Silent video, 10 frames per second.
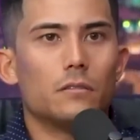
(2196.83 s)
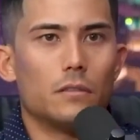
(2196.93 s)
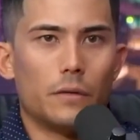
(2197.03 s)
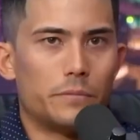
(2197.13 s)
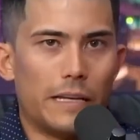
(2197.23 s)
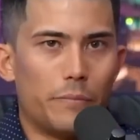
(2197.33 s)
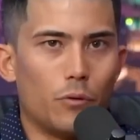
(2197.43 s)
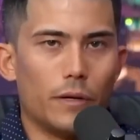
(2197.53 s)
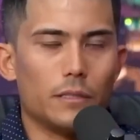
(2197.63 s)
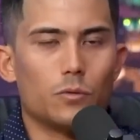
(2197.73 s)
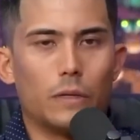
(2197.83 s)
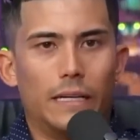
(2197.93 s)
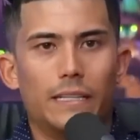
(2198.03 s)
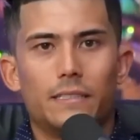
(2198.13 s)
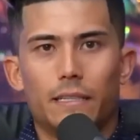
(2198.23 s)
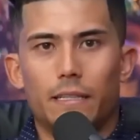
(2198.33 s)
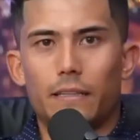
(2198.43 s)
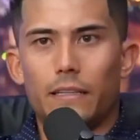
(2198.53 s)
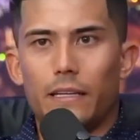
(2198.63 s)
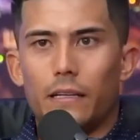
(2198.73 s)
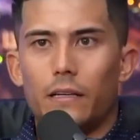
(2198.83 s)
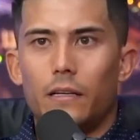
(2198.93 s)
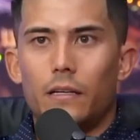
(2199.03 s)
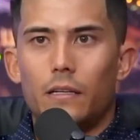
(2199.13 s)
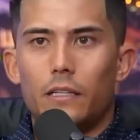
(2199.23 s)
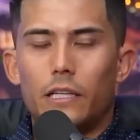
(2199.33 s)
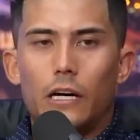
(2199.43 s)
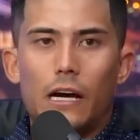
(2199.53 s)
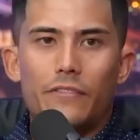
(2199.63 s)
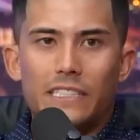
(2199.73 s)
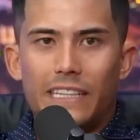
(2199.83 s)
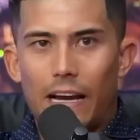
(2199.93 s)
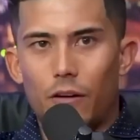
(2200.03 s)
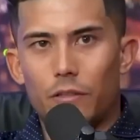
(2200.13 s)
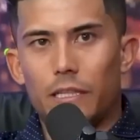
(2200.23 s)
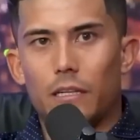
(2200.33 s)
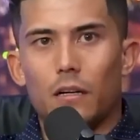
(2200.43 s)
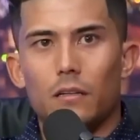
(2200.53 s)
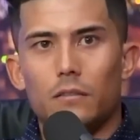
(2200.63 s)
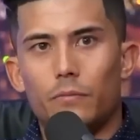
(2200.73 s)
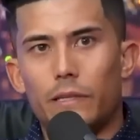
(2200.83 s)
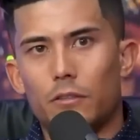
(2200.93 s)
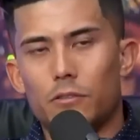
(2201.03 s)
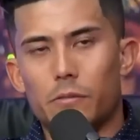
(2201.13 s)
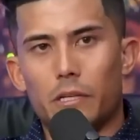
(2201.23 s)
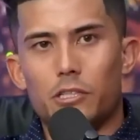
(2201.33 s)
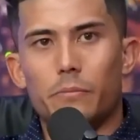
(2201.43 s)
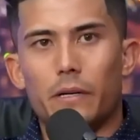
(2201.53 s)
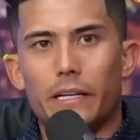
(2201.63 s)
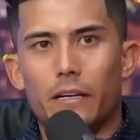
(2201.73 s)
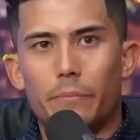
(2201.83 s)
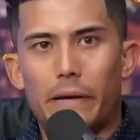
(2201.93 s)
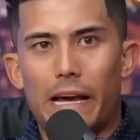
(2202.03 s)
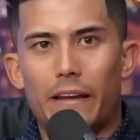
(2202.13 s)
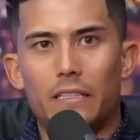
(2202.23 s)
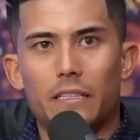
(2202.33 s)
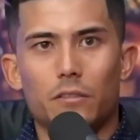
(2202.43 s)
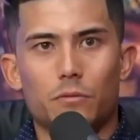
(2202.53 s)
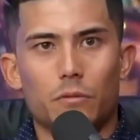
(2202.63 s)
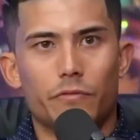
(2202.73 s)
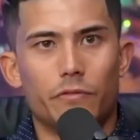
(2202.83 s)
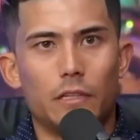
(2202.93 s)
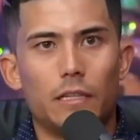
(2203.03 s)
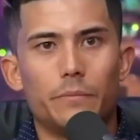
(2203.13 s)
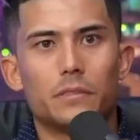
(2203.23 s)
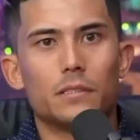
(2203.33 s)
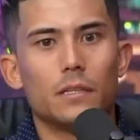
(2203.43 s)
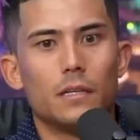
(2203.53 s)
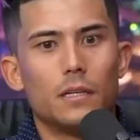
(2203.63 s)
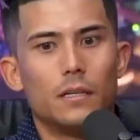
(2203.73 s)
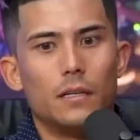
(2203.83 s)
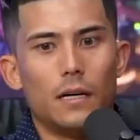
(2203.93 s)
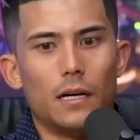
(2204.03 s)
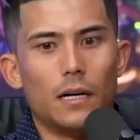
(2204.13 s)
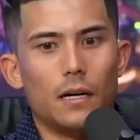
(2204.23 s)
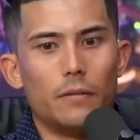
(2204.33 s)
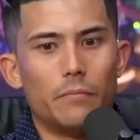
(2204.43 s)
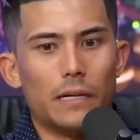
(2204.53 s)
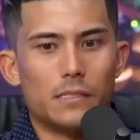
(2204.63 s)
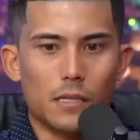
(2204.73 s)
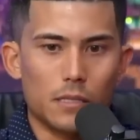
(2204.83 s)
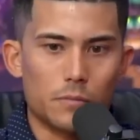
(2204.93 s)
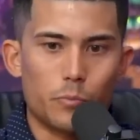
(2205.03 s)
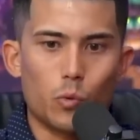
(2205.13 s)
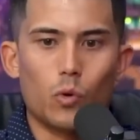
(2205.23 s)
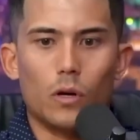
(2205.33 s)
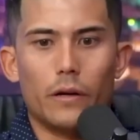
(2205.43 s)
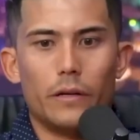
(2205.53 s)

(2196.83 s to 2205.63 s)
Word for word: up to that point in twenty eighteen. And then, you know, I have a down year. We lose a bunch of money on bad deals with flips. Uh, my son's born.